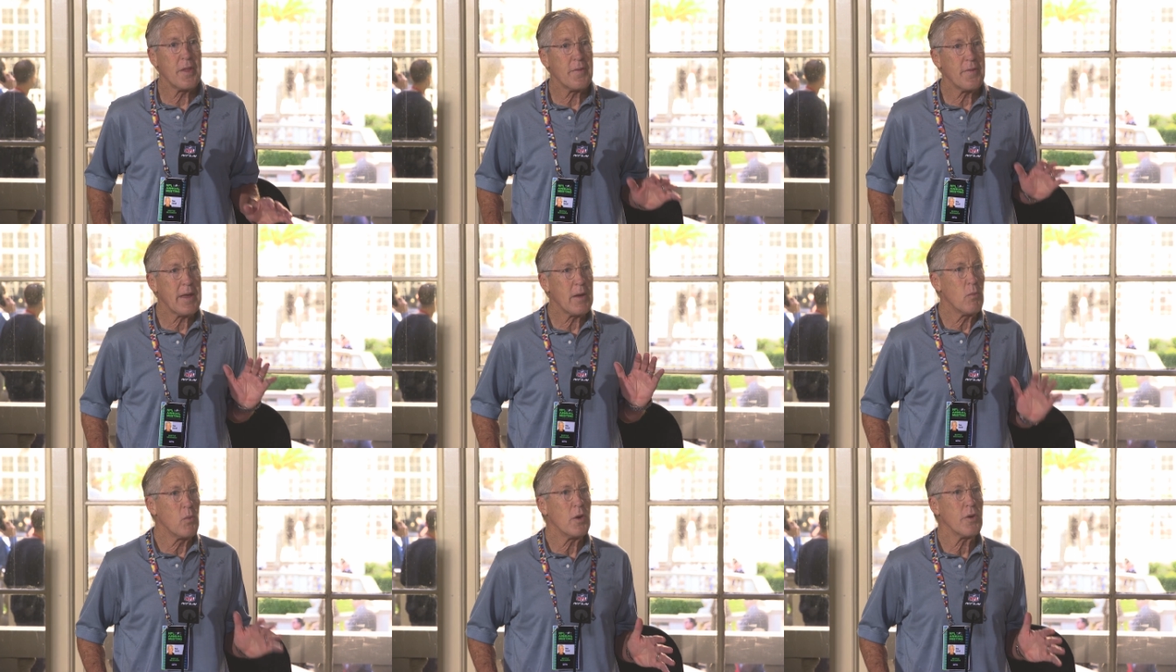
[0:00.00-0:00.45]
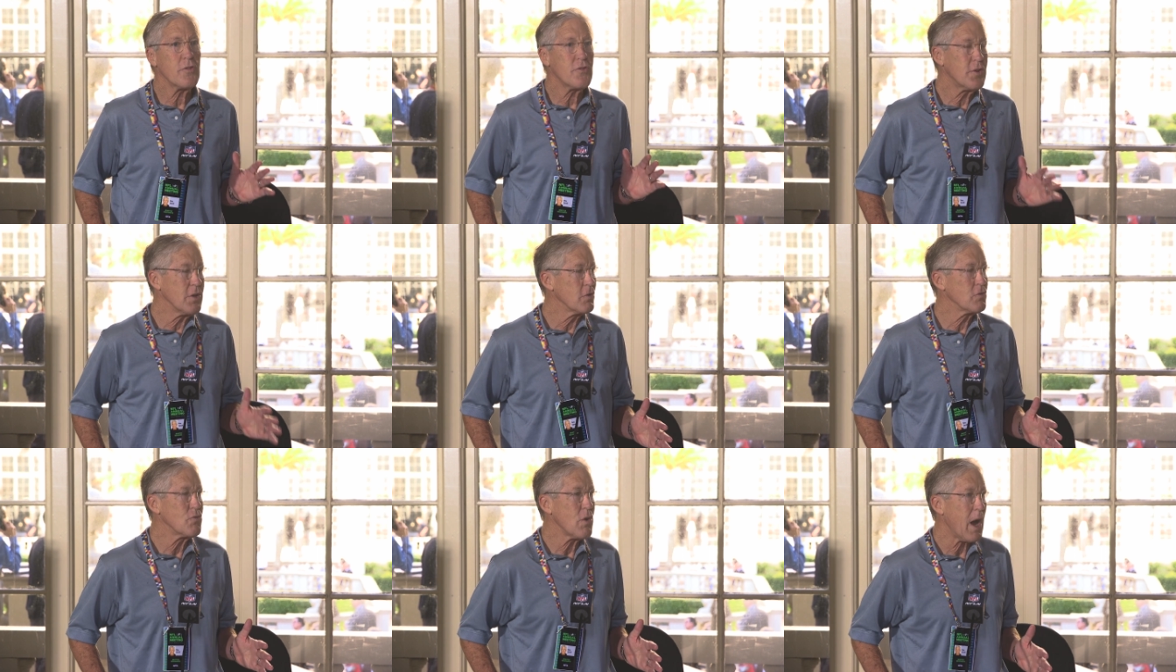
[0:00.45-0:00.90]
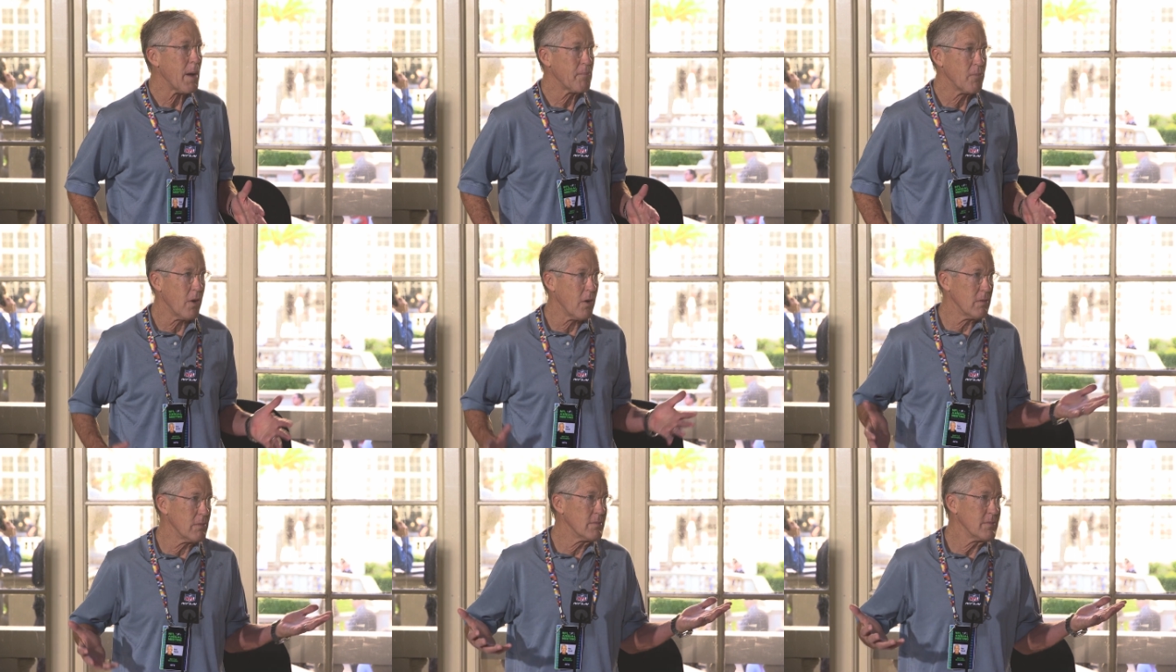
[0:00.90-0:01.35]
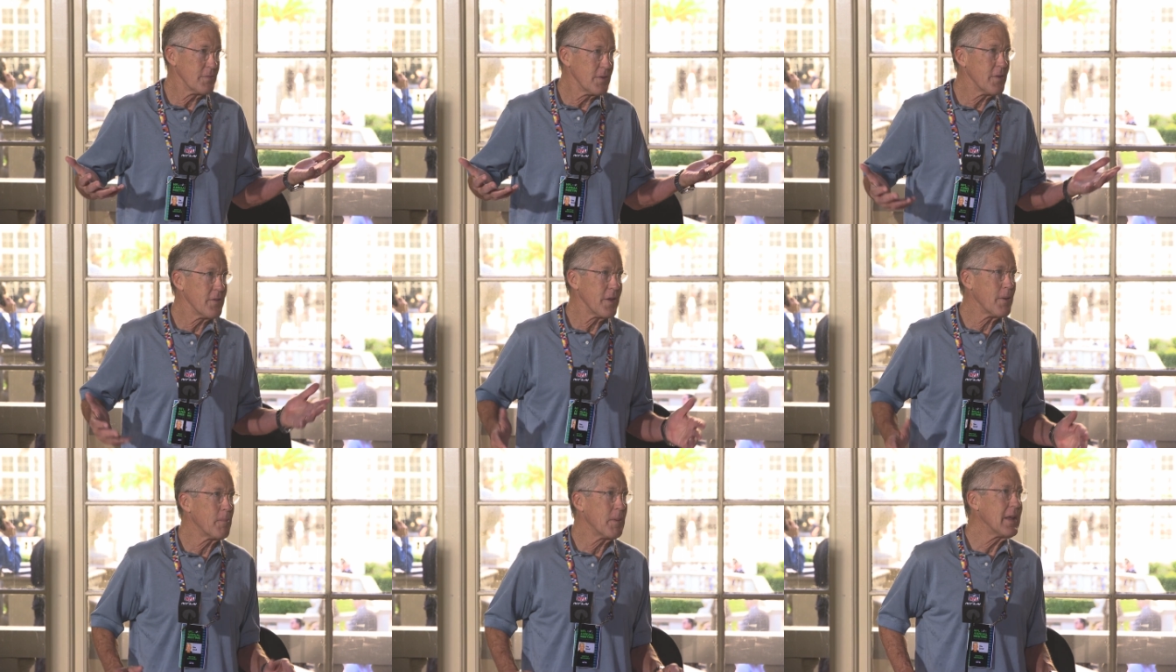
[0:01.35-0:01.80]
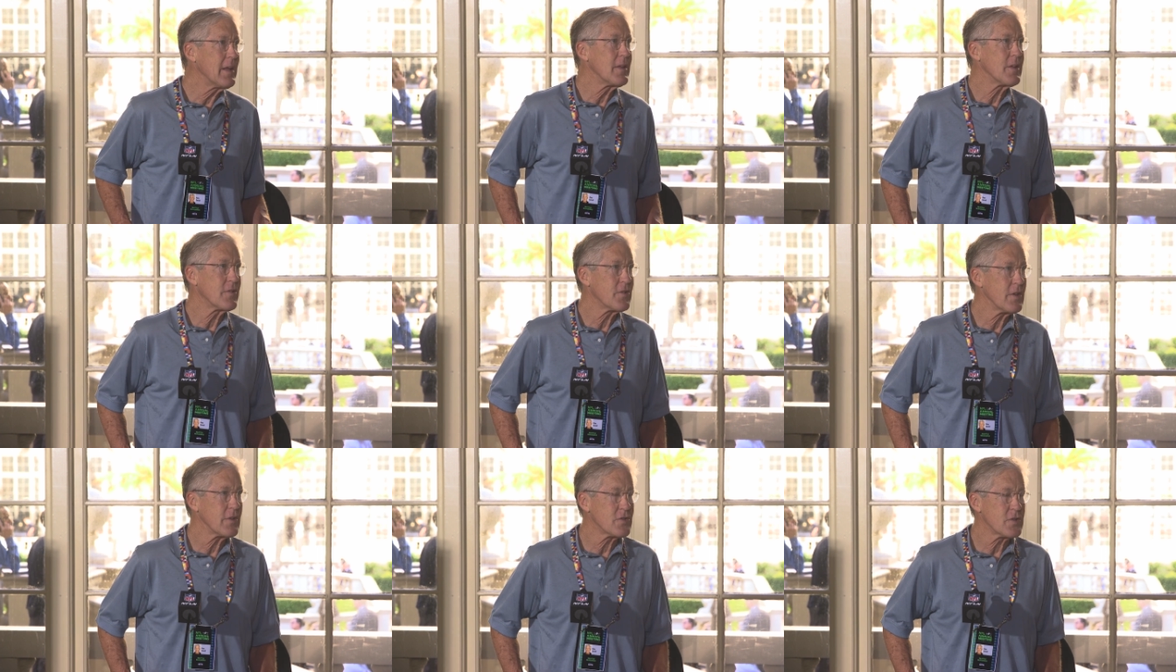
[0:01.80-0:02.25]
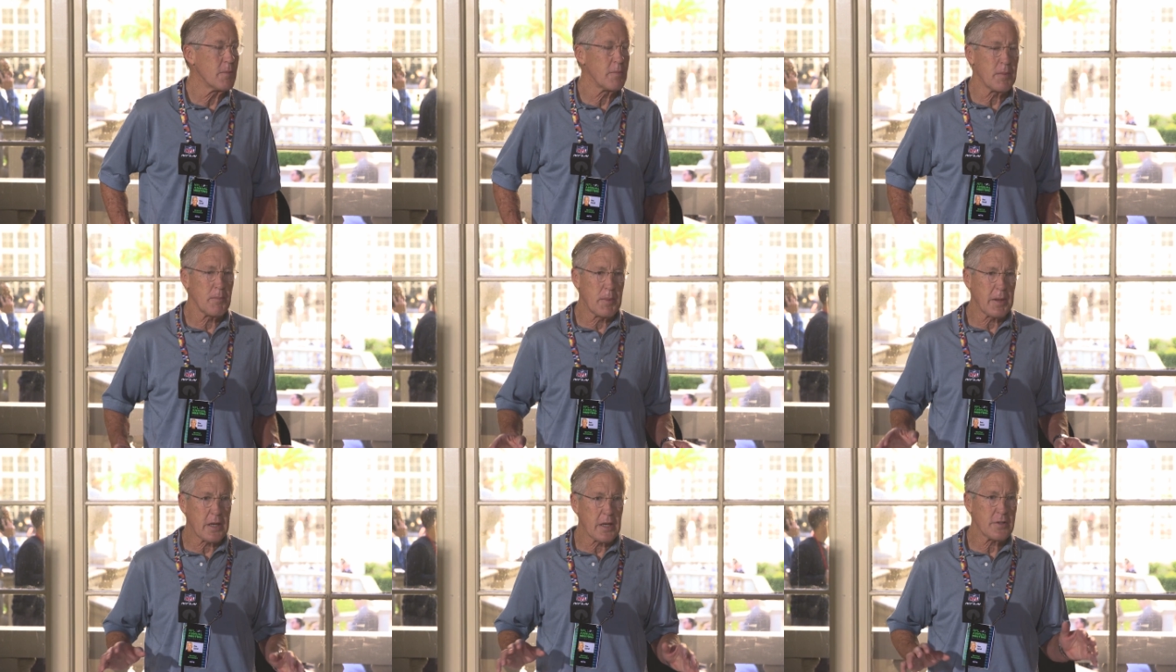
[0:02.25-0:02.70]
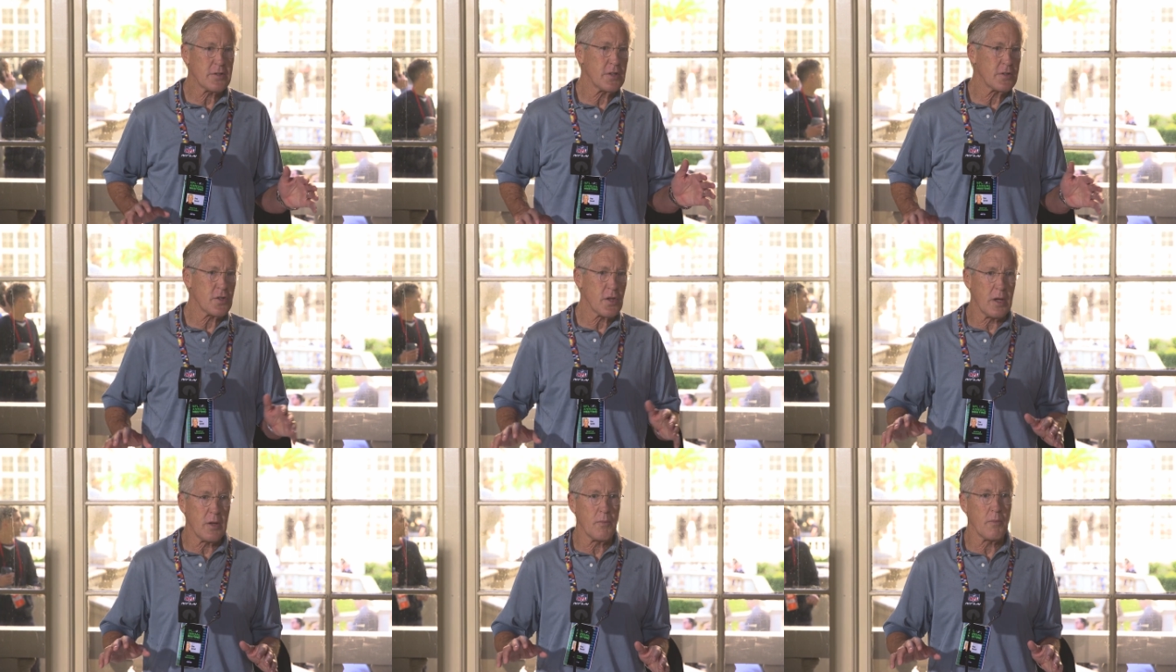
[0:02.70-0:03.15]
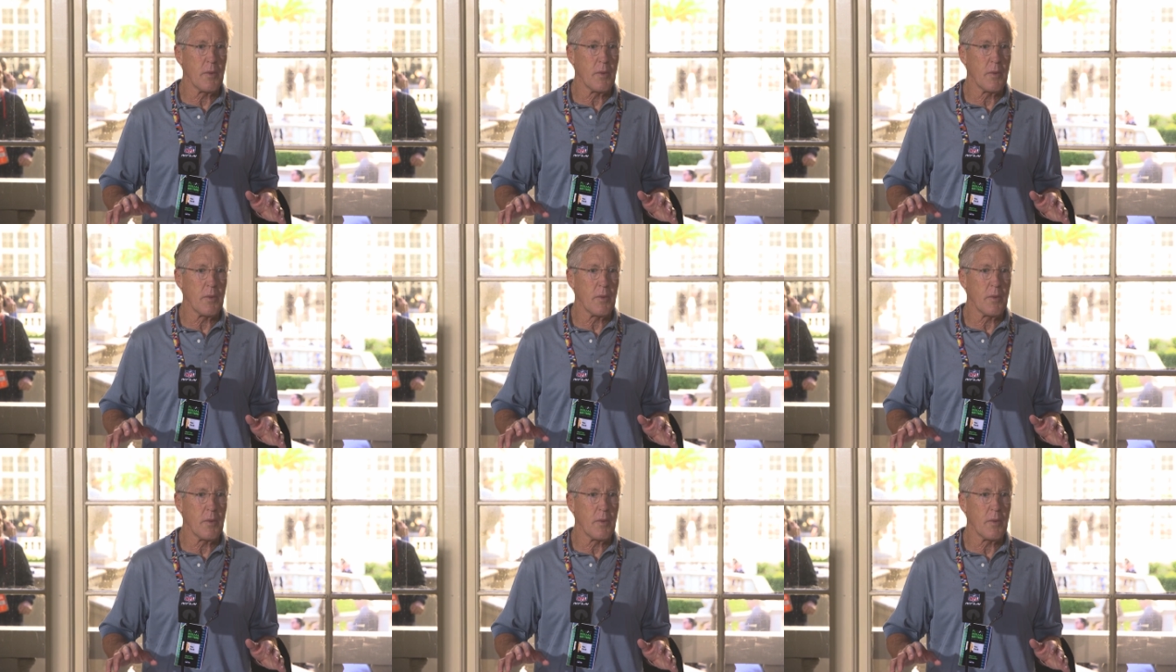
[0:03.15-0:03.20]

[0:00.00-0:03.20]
They, will still drop though. They, they'll be in the system because it's